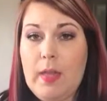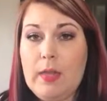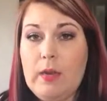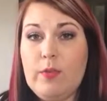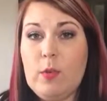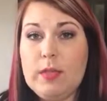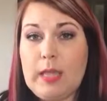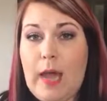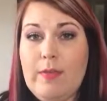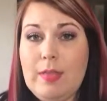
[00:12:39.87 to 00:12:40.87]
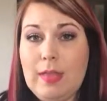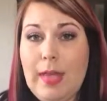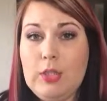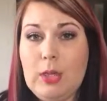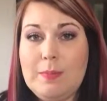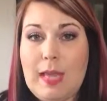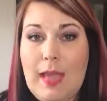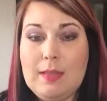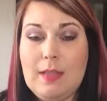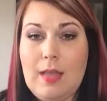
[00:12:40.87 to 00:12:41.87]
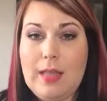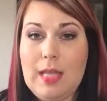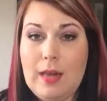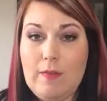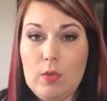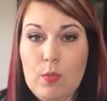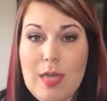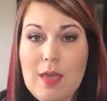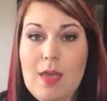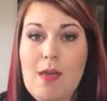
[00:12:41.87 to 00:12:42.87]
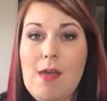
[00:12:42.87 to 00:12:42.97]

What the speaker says: And then of course having the catch-up day is at the end of the week